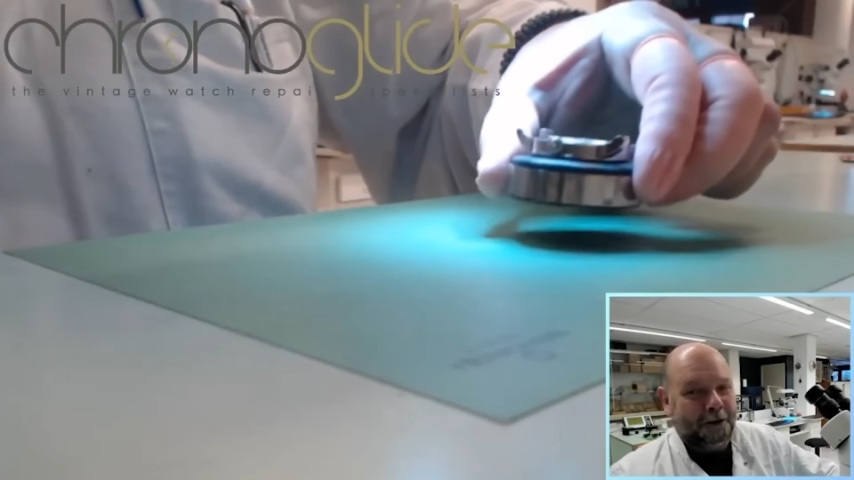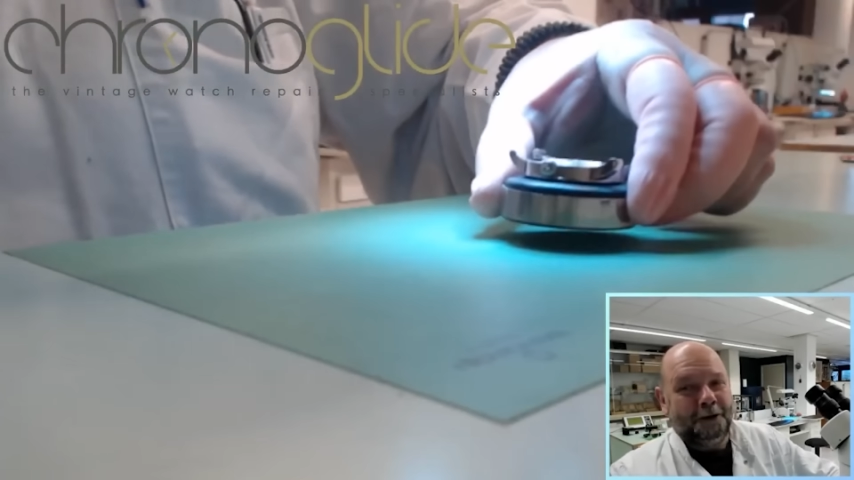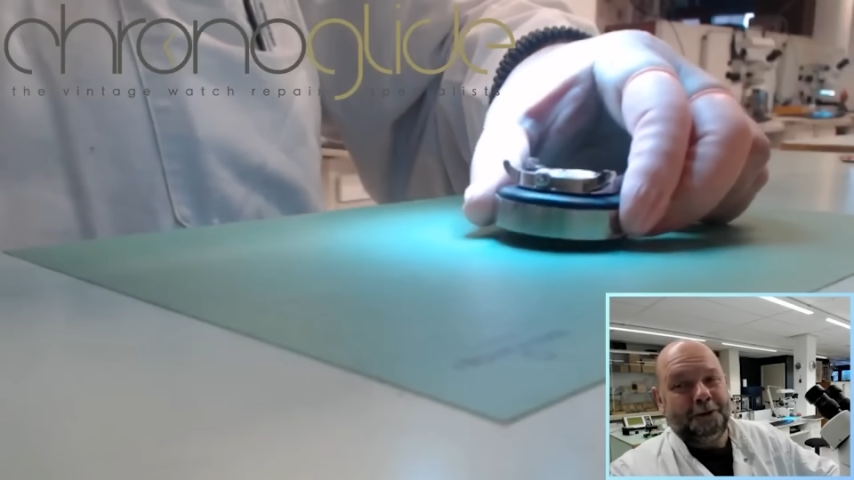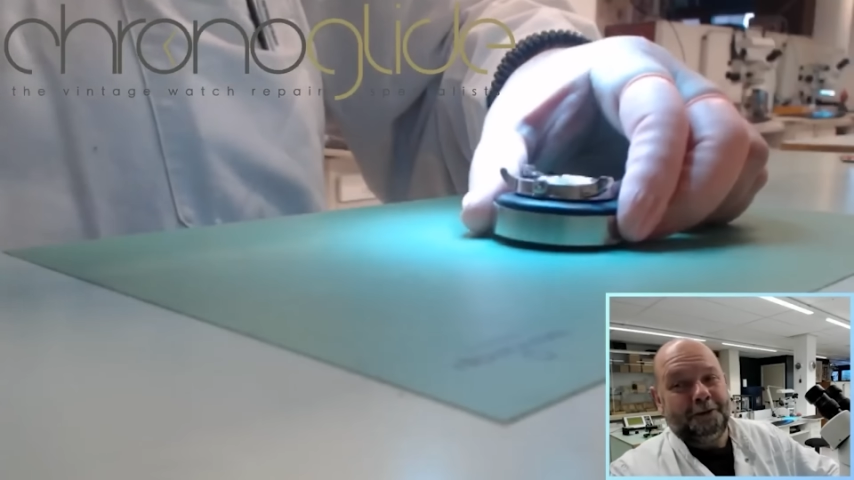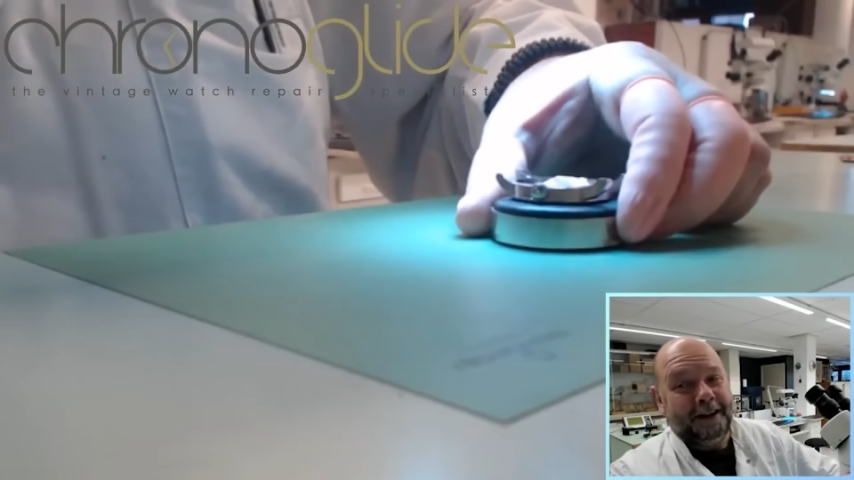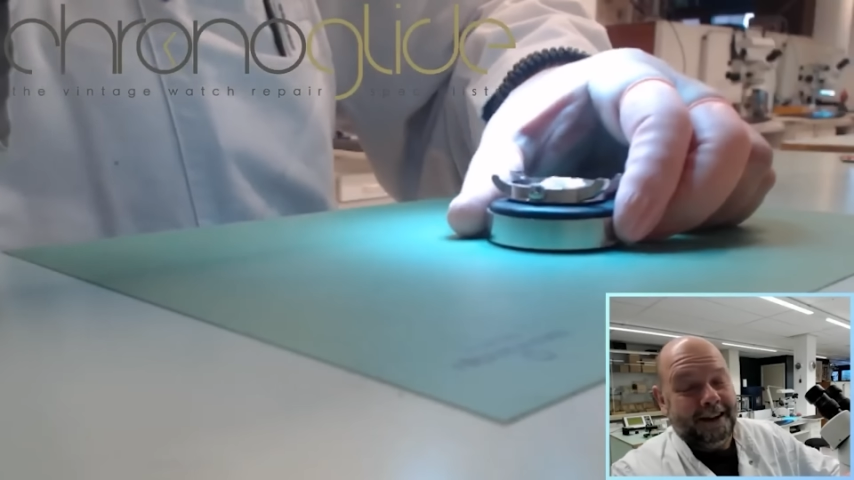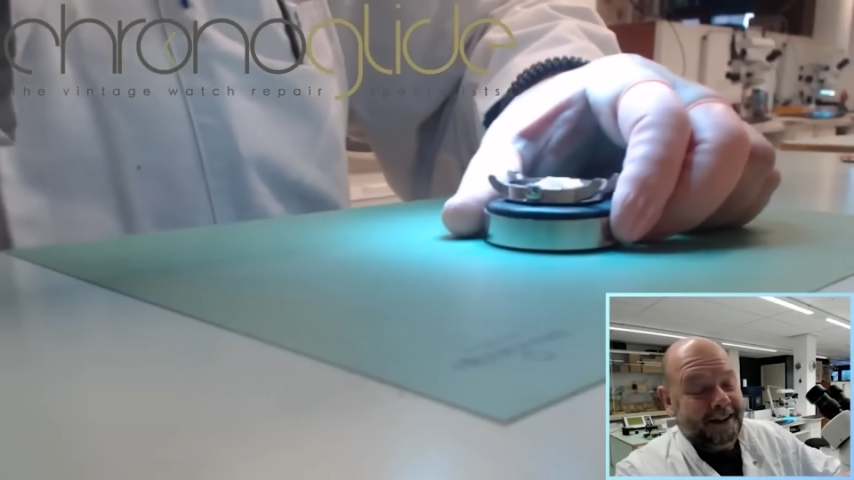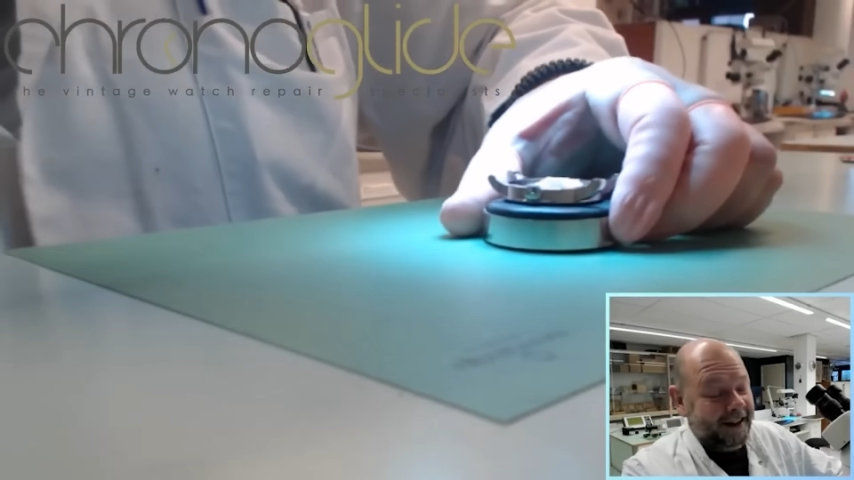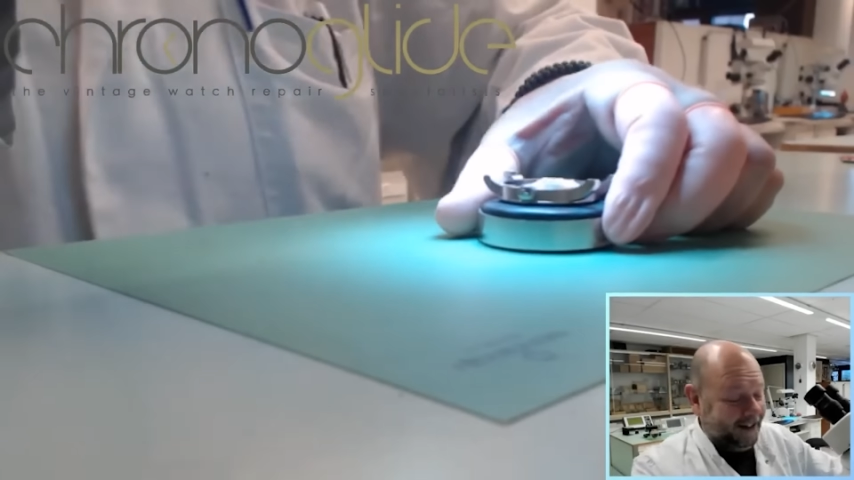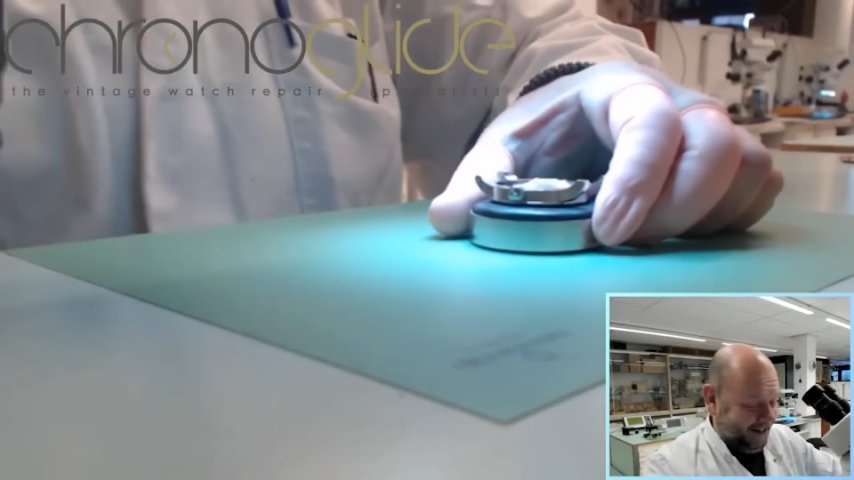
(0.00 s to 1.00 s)
you
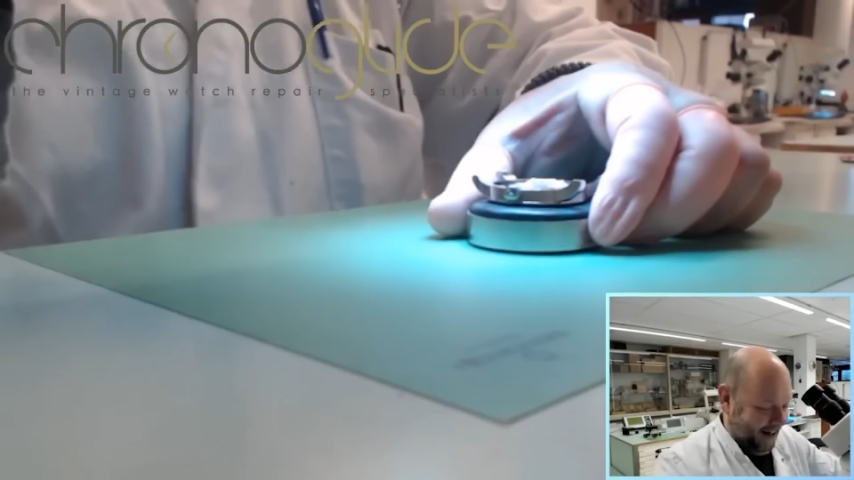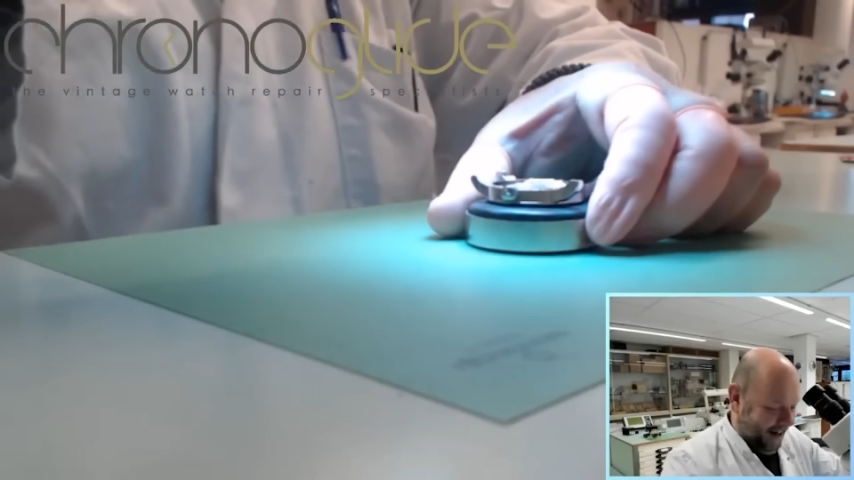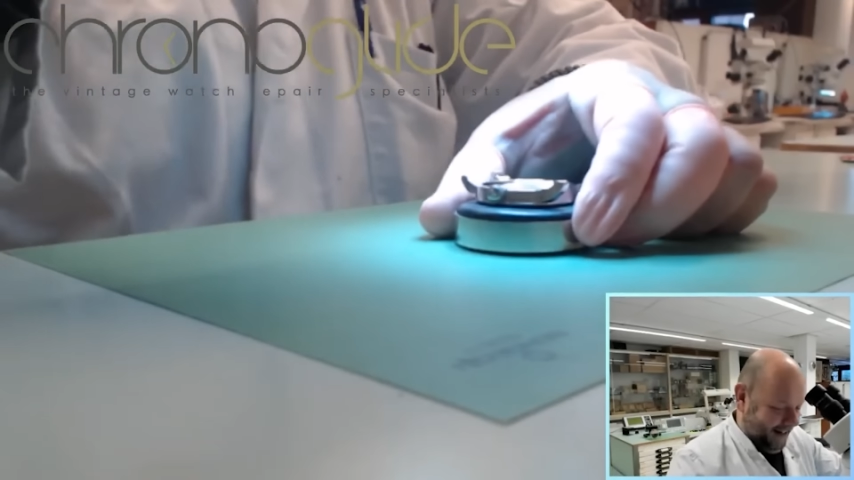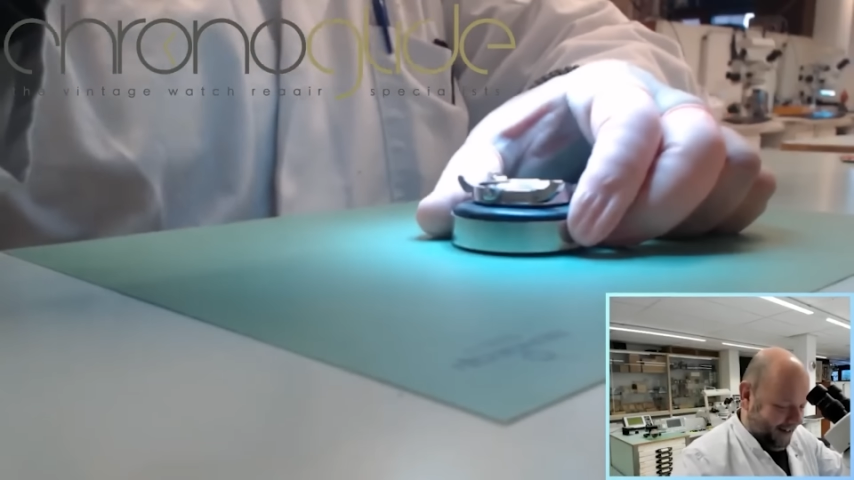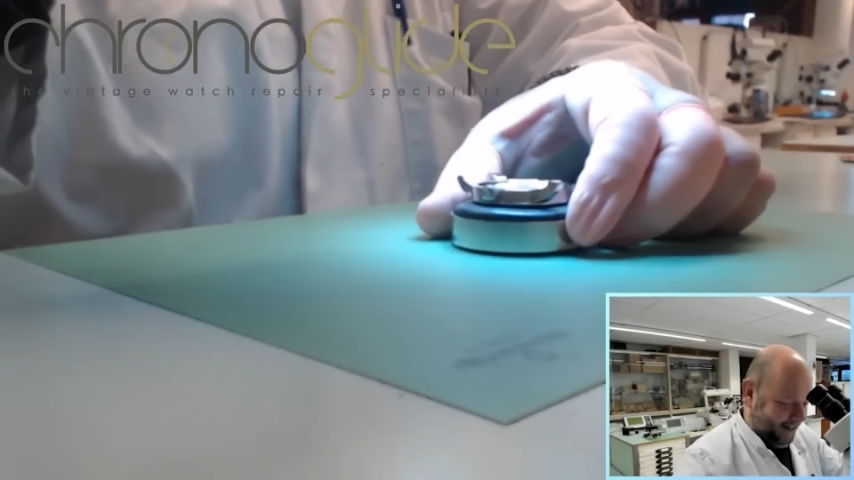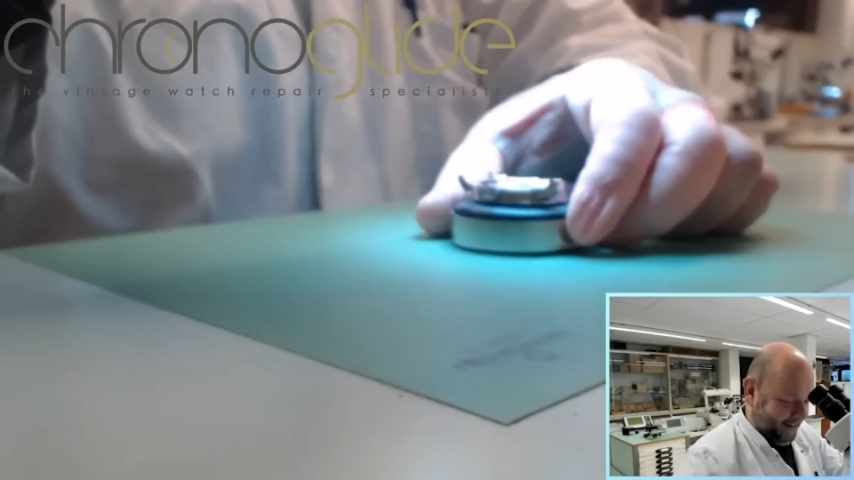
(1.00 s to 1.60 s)
the inside.